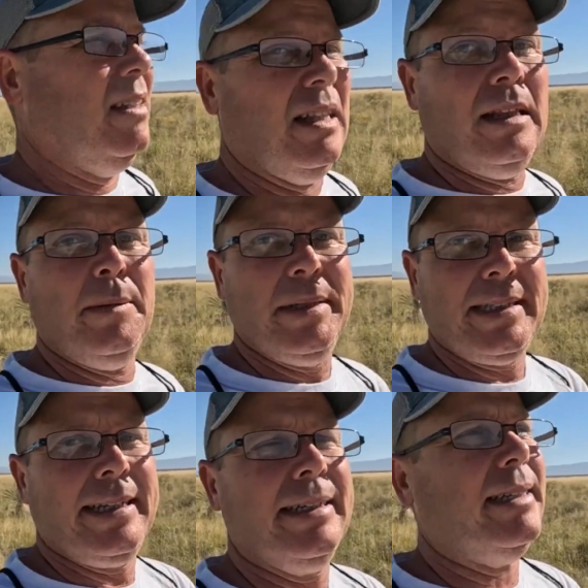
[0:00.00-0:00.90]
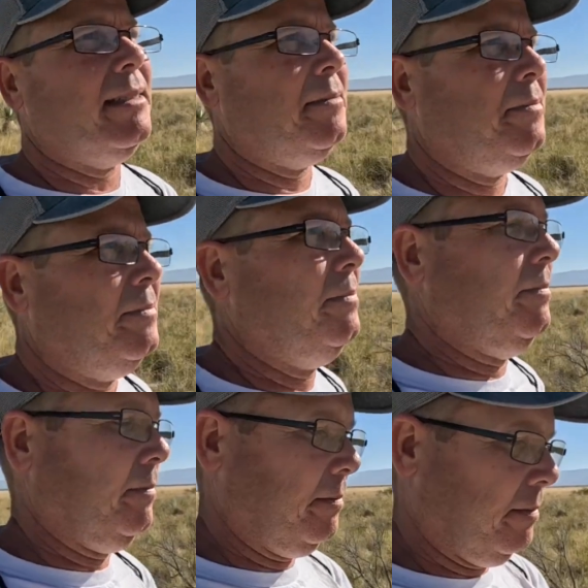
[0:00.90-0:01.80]
limited.
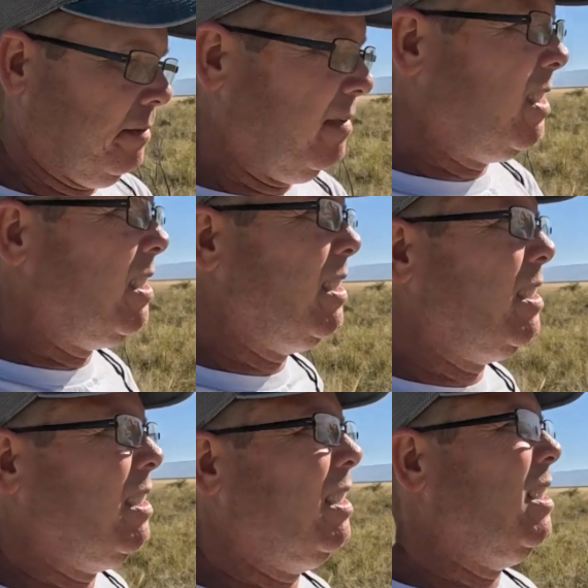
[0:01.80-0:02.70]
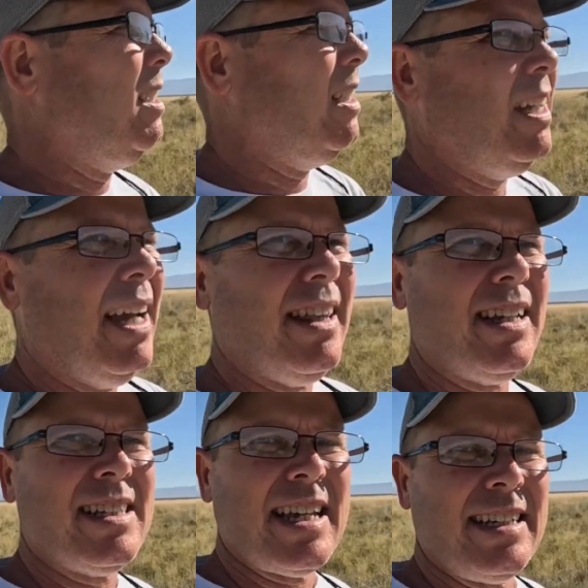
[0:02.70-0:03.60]
I
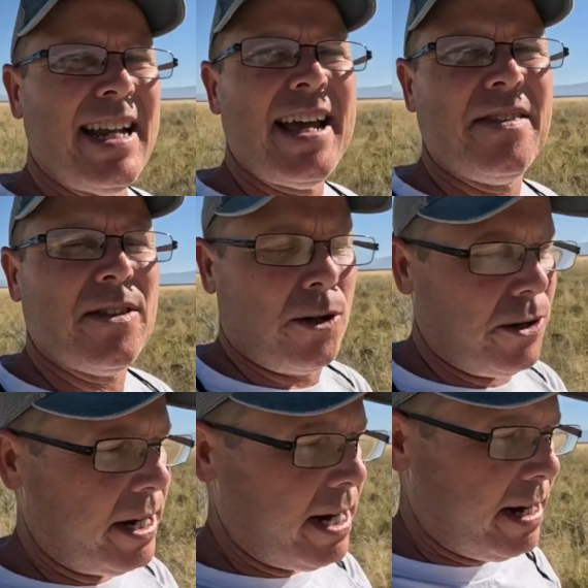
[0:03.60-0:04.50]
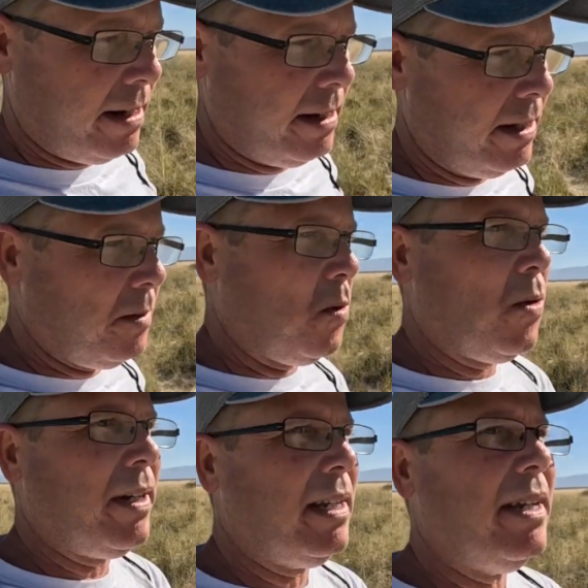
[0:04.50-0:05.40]
think it's like 9:30 in the
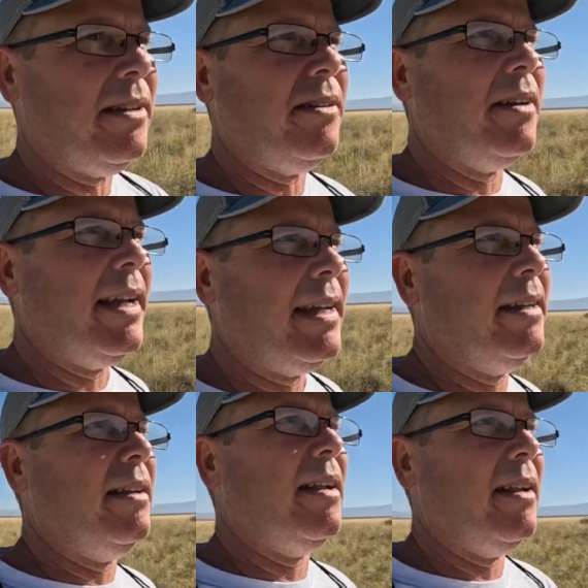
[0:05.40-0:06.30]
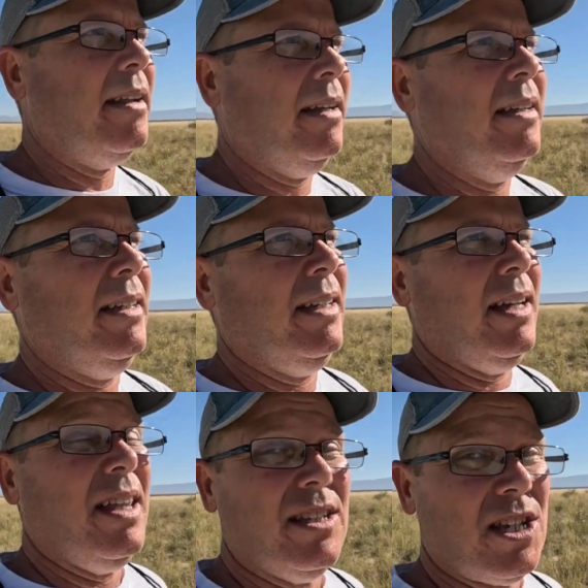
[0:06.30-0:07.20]
morning here, and
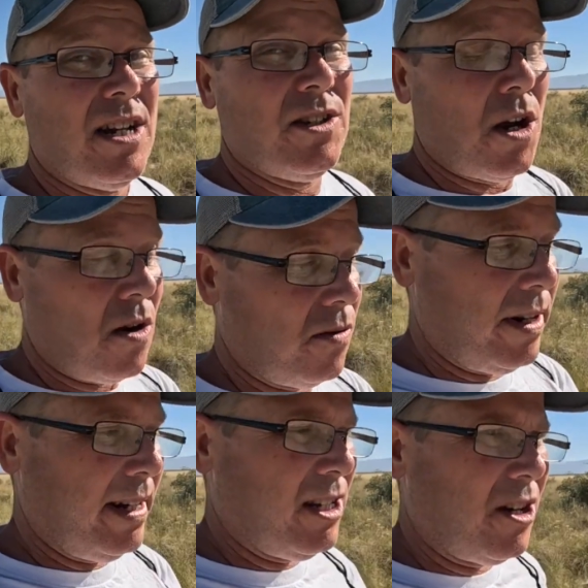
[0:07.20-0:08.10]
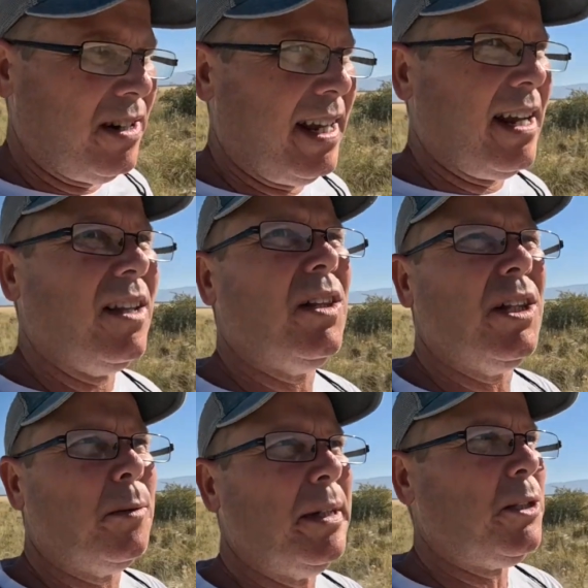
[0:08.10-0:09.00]
the sun is already starting to get a
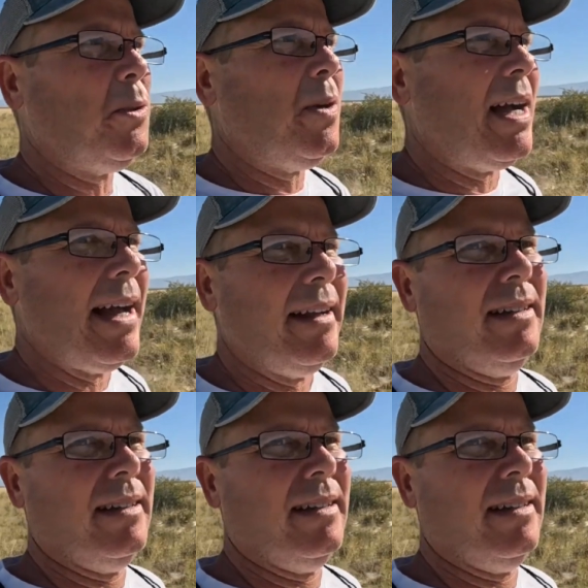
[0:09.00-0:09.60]
little bit too hot.